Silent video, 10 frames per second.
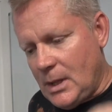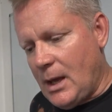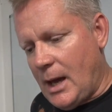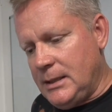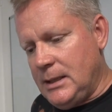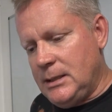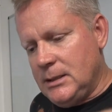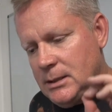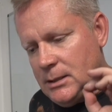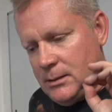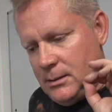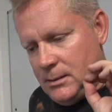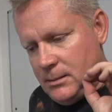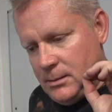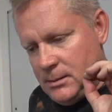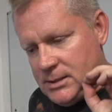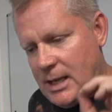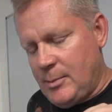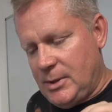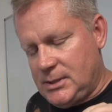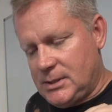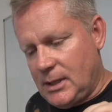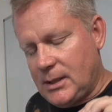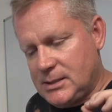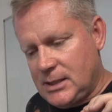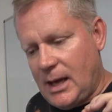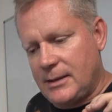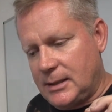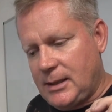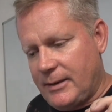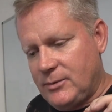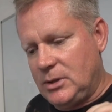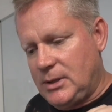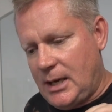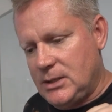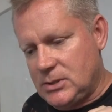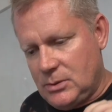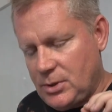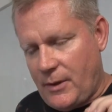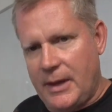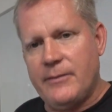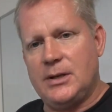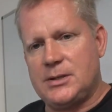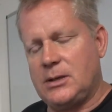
I need statements. Like I said, I think I have a good case with all the evidence I